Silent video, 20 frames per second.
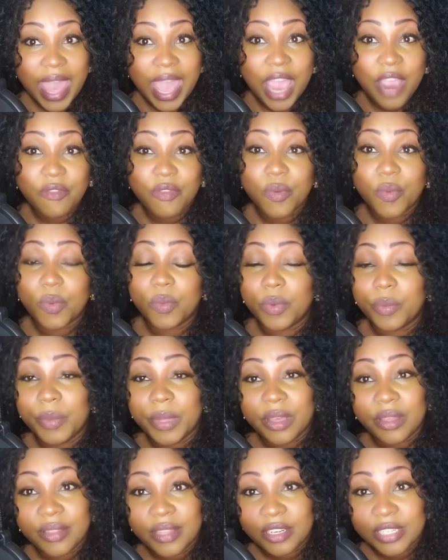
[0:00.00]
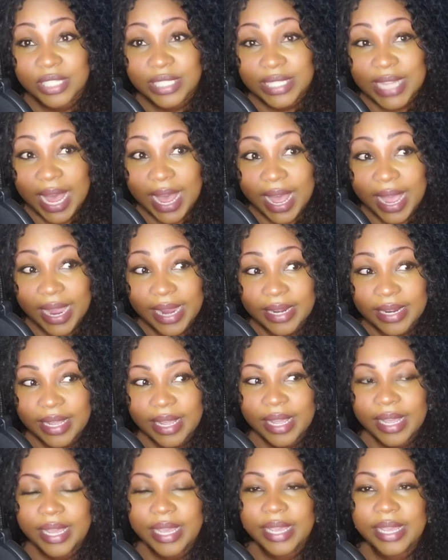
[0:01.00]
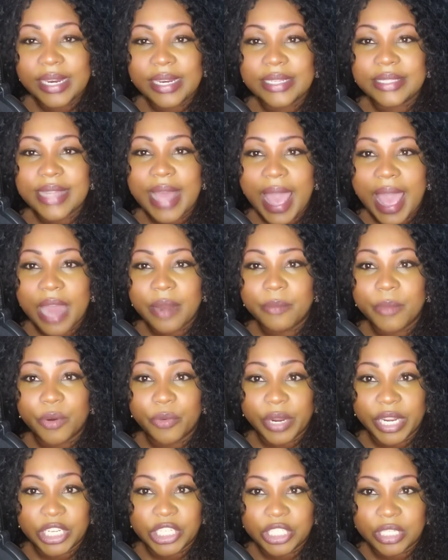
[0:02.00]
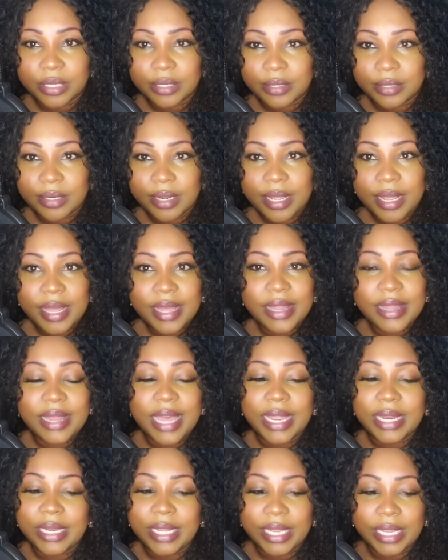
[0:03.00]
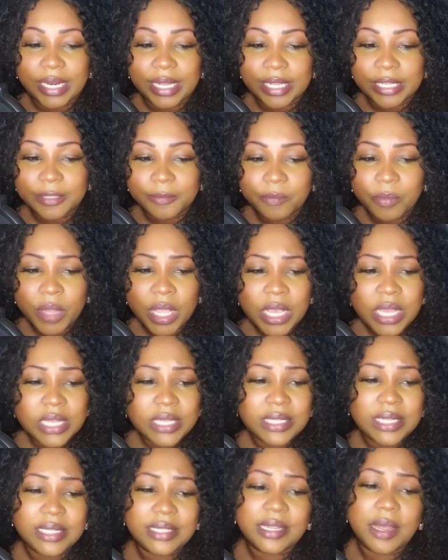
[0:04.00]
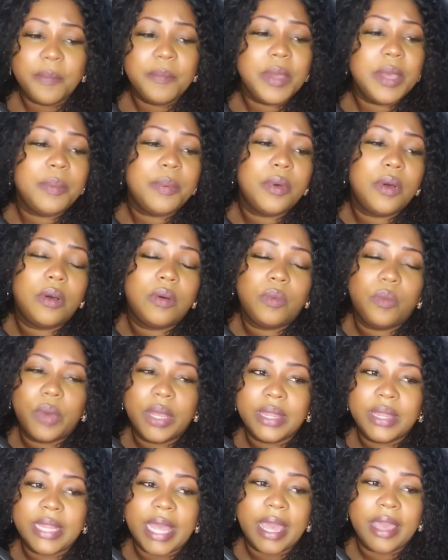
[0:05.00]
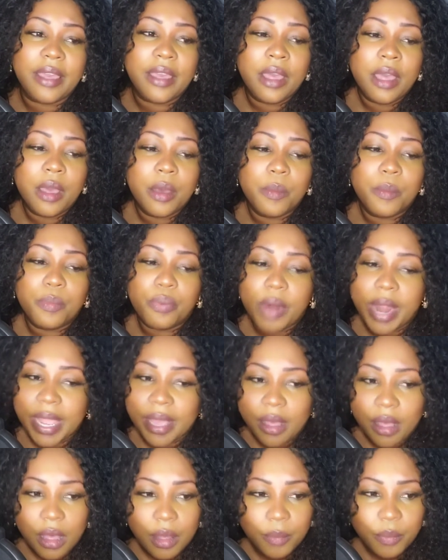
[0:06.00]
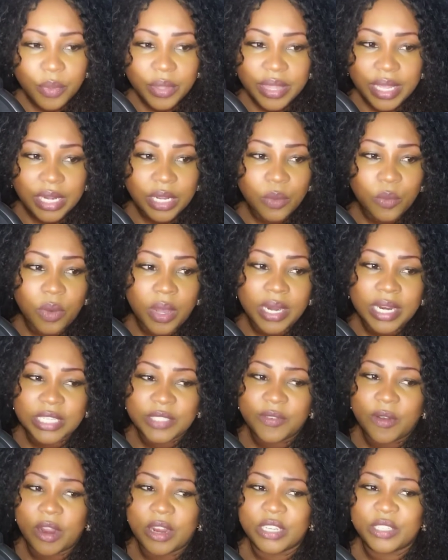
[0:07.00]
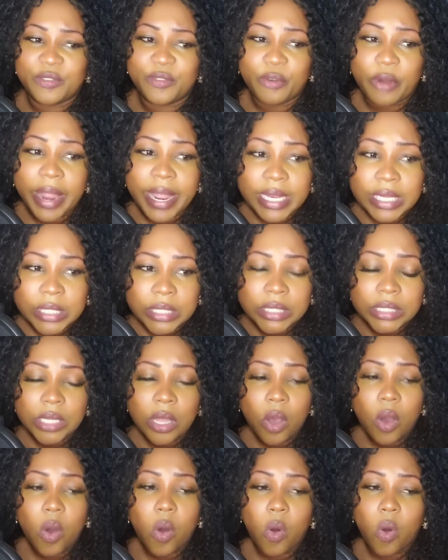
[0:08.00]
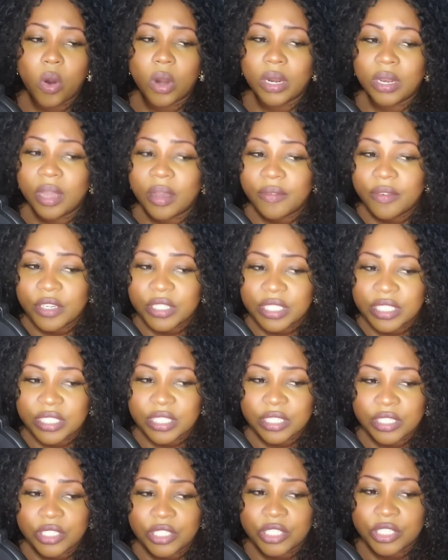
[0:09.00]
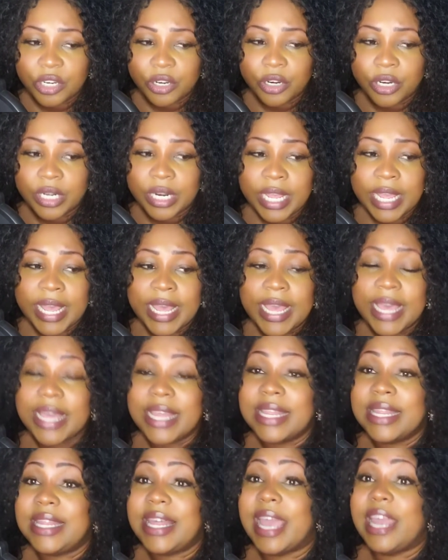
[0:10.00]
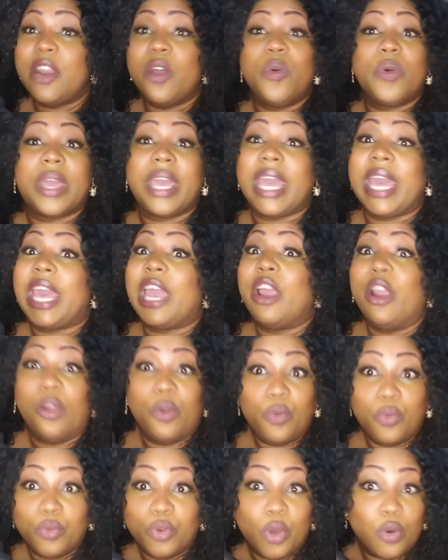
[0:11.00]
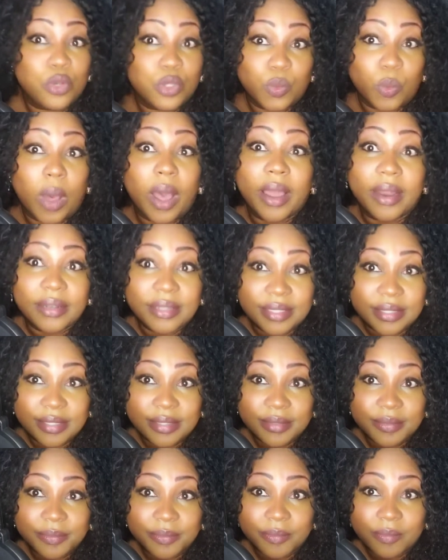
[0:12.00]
Everyone will be on their side. It is admiration. They need it. See, some people, when they break up with anyone as far as friends or lovers is concerned, they don't care who knows what.